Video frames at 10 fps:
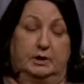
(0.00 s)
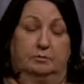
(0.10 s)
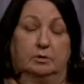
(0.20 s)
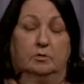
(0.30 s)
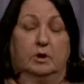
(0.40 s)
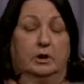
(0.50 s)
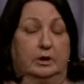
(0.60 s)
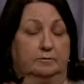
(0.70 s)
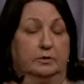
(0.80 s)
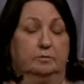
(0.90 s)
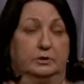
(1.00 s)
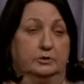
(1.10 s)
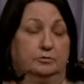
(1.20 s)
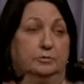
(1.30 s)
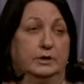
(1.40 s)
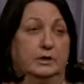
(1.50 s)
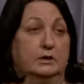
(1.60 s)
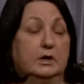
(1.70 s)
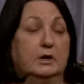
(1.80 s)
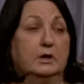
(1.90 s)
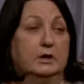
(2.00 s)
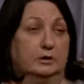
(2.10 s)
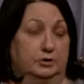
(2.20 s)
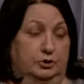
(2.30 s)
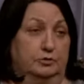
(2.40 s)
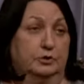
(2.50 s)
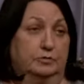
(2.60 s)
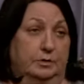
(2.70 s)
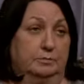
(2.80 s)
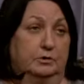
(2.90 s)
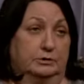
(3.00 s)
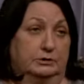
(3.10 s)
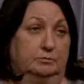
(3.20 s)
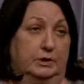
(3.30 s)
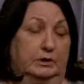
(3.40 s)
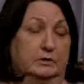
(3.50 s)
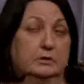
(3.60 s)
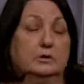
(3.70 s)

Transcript: I require everyone to read two to three books a week.